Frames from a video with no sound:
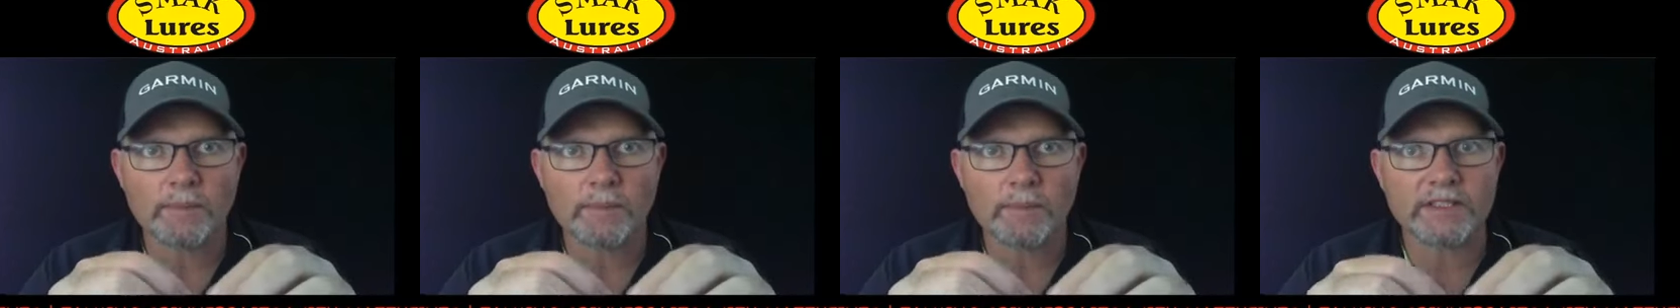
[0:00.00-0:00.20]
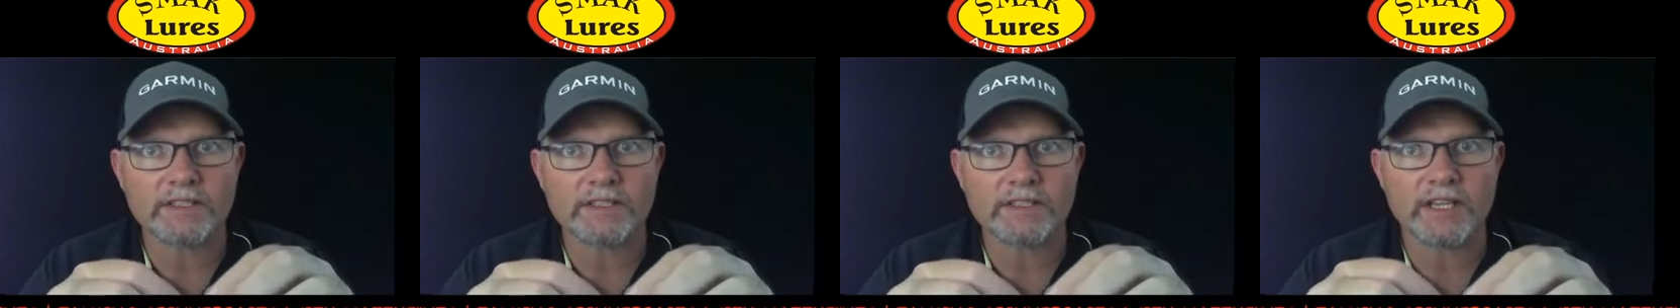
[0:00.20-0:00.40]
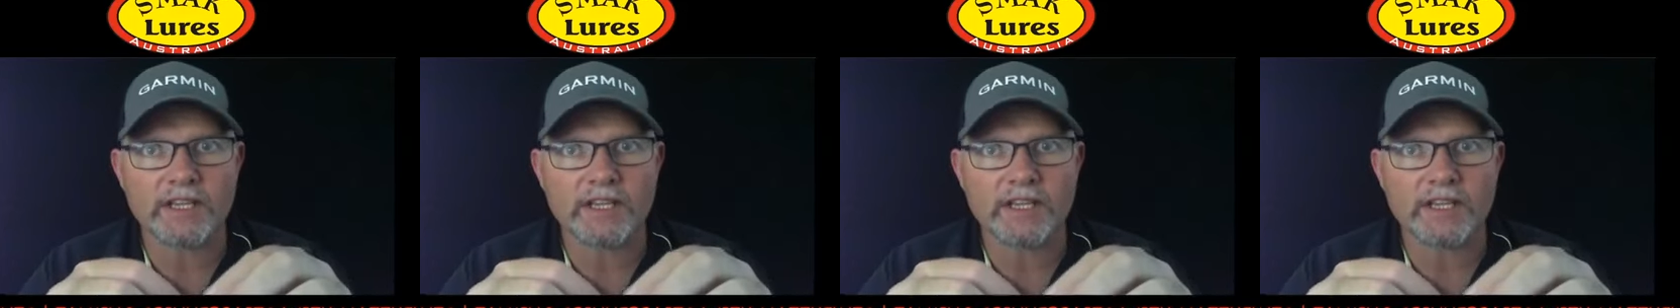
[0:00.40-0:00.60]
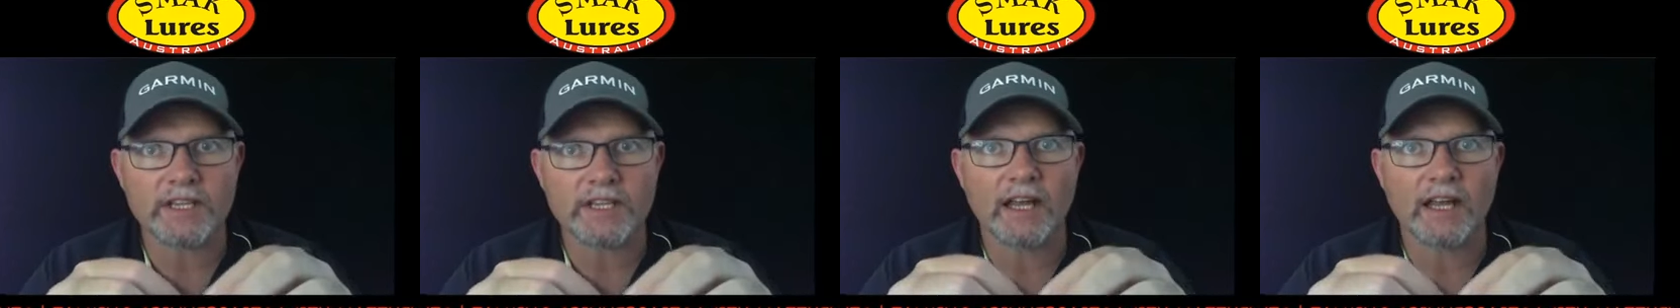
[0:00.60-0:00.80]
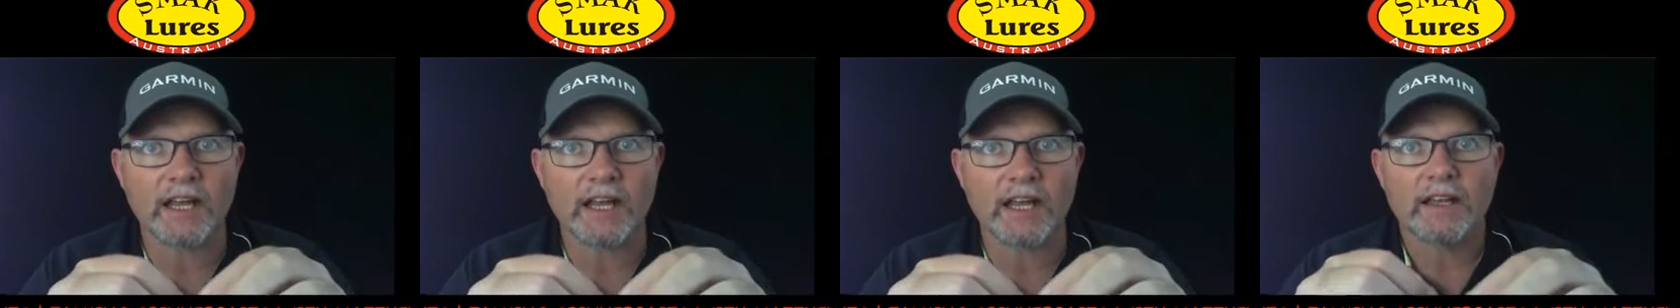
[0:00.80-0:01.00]
the
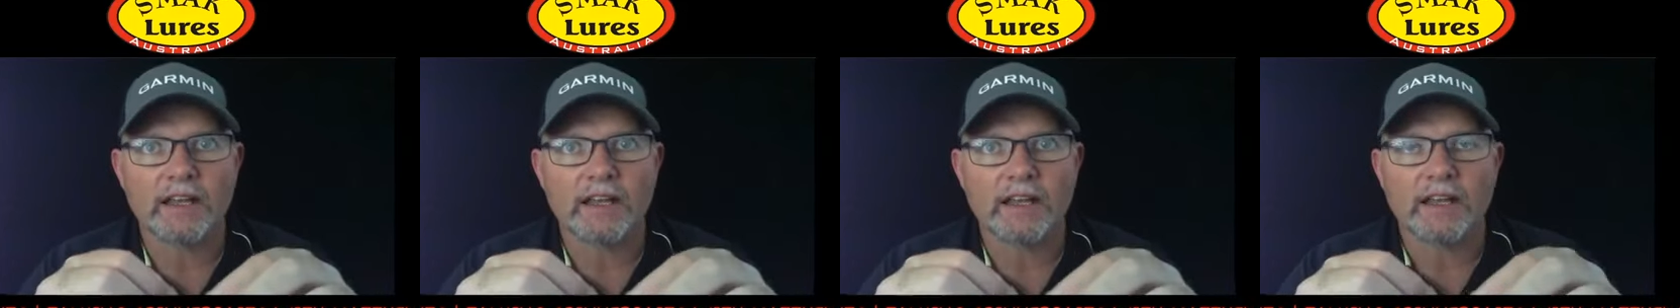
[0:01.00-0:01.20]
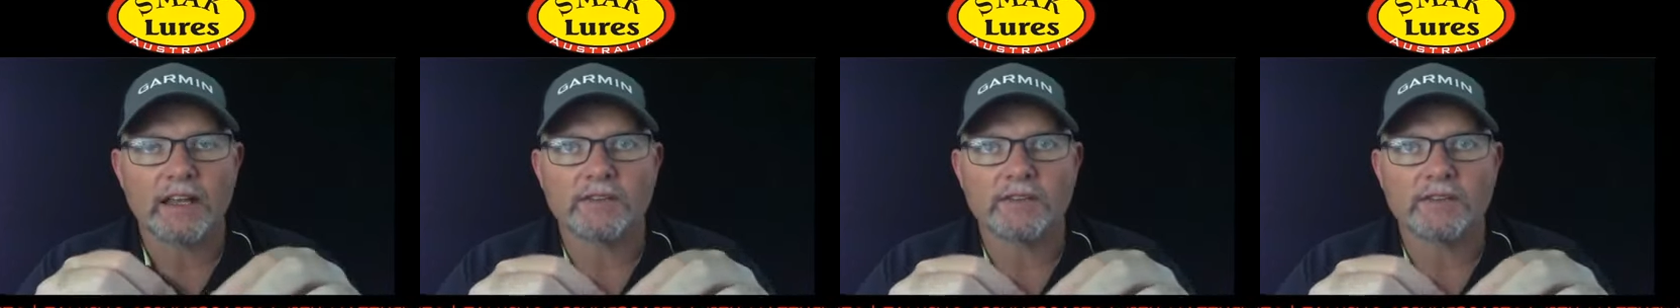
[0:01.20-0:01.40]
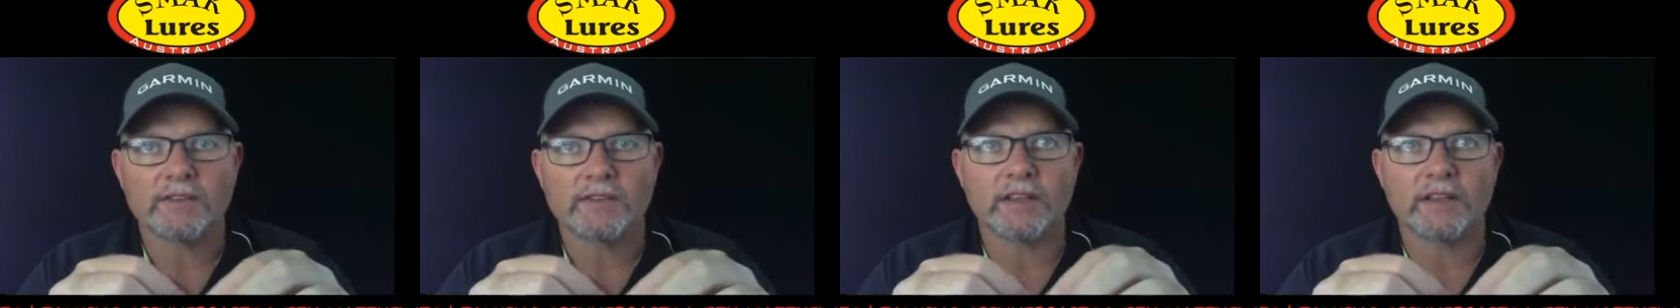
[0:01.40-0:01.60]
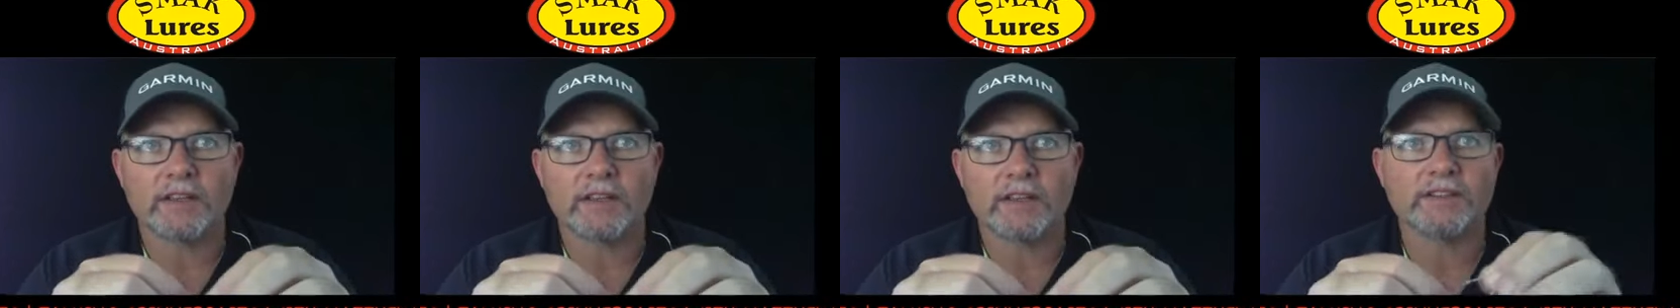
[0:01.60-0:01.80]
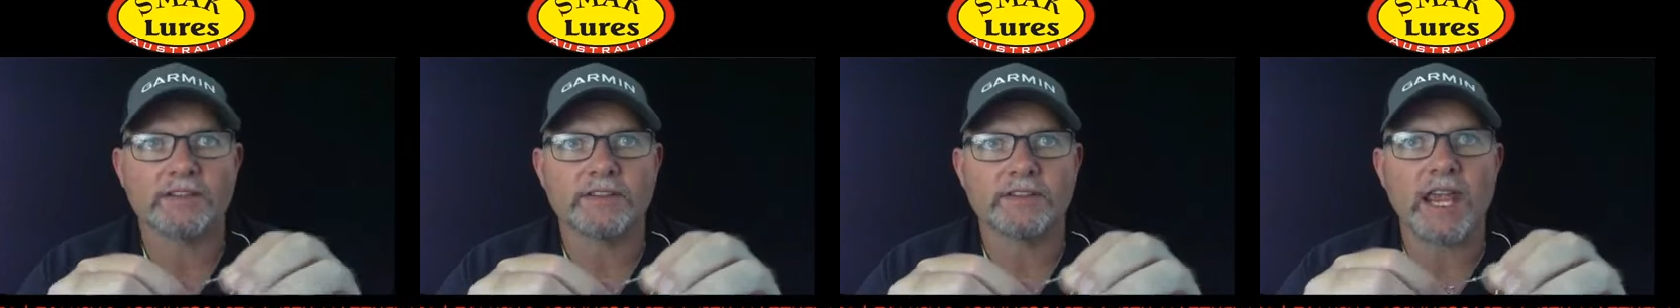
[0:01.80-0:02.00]
dam outside
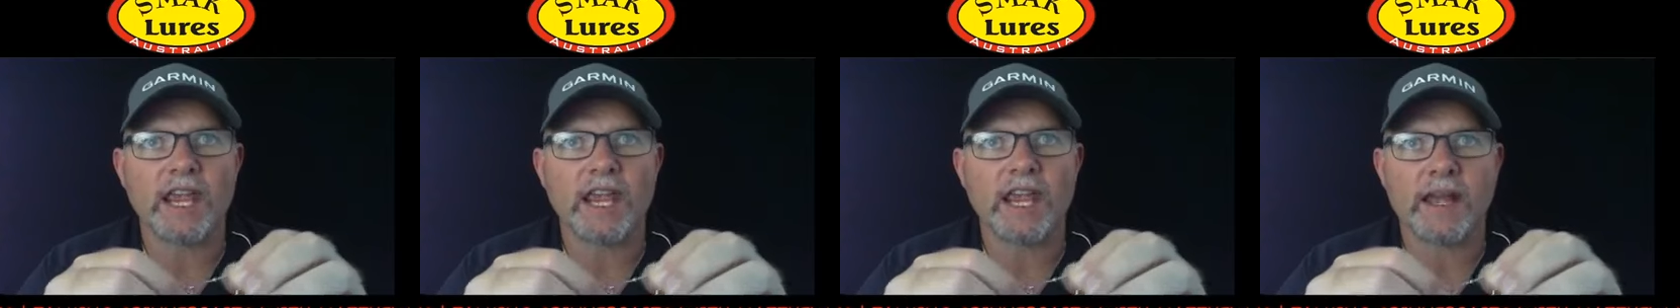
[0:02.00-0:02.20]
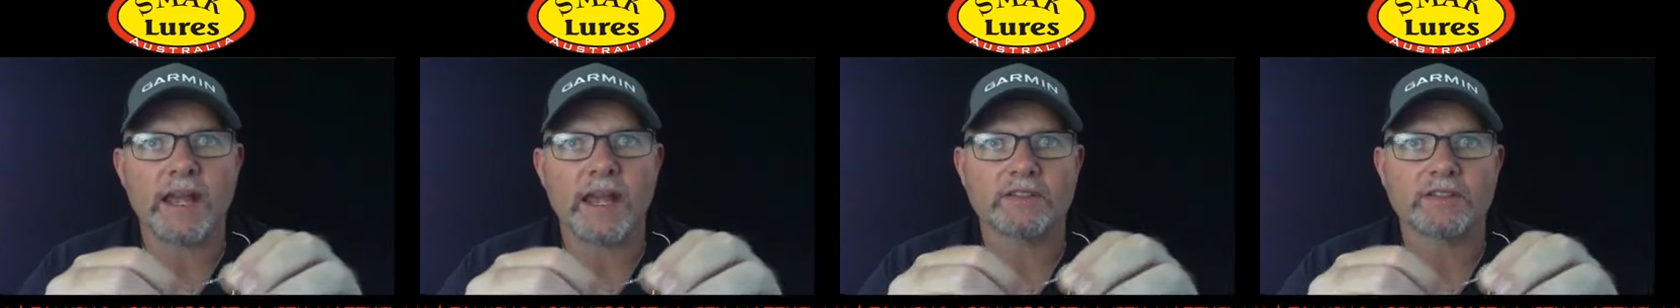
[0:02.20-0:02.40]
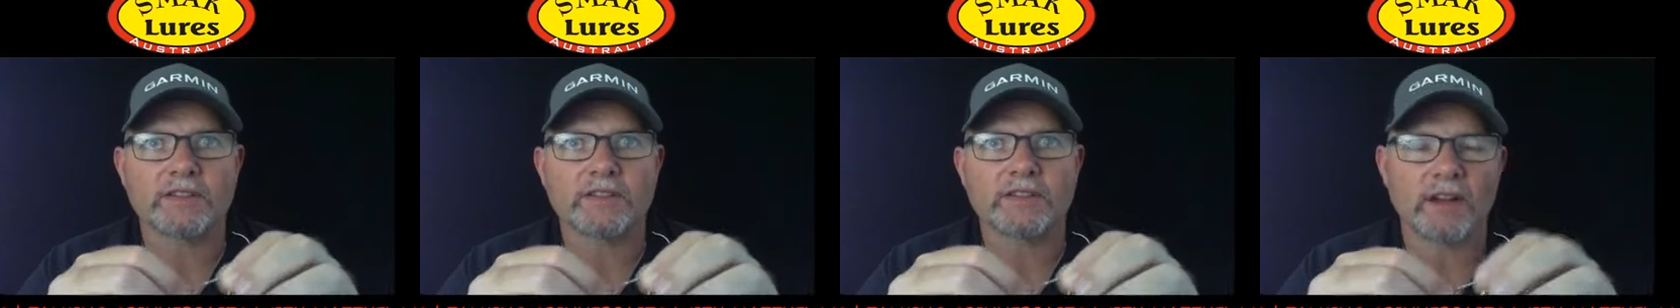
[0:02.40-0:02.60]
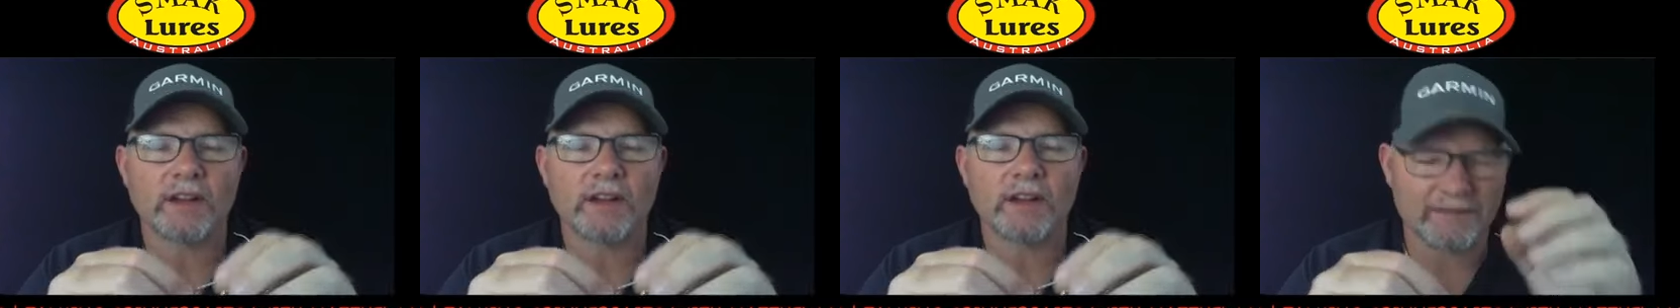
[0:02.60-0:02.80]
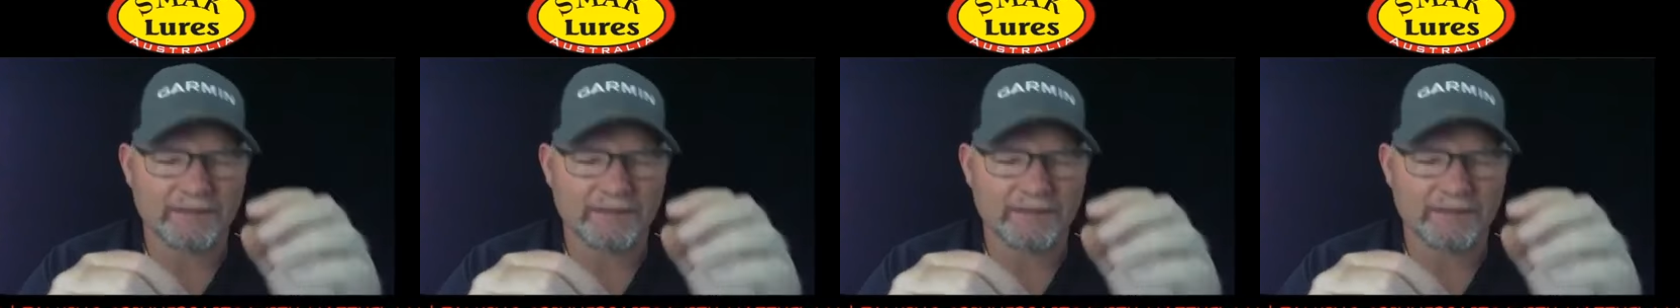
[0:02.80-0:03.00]

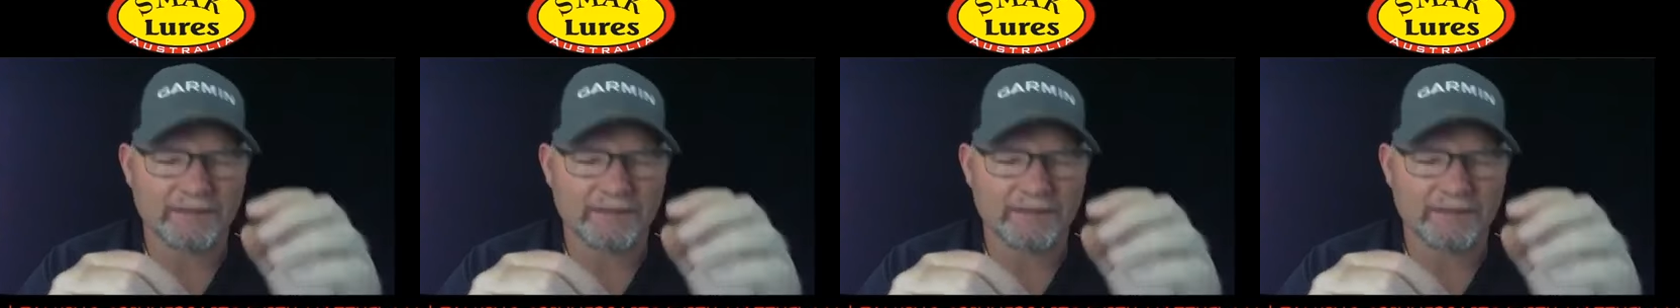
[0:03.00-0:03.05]
kind of